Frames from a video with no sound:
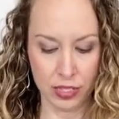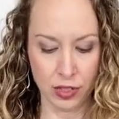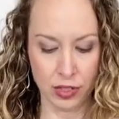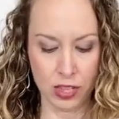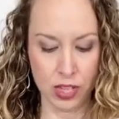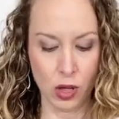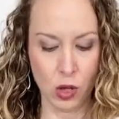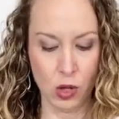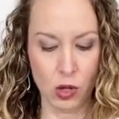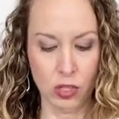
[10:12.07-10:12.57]
So
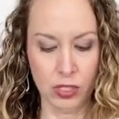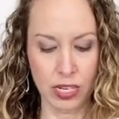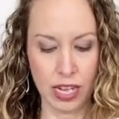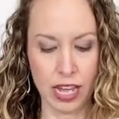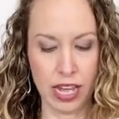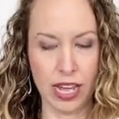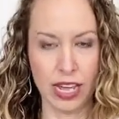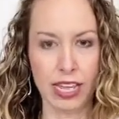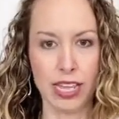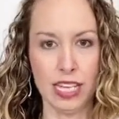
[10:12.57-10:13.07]
the
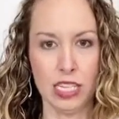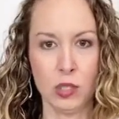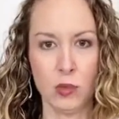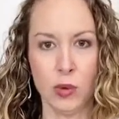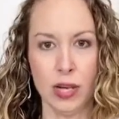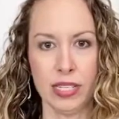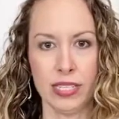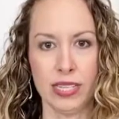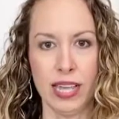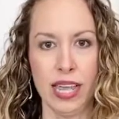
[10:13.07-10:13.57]
ulna is what's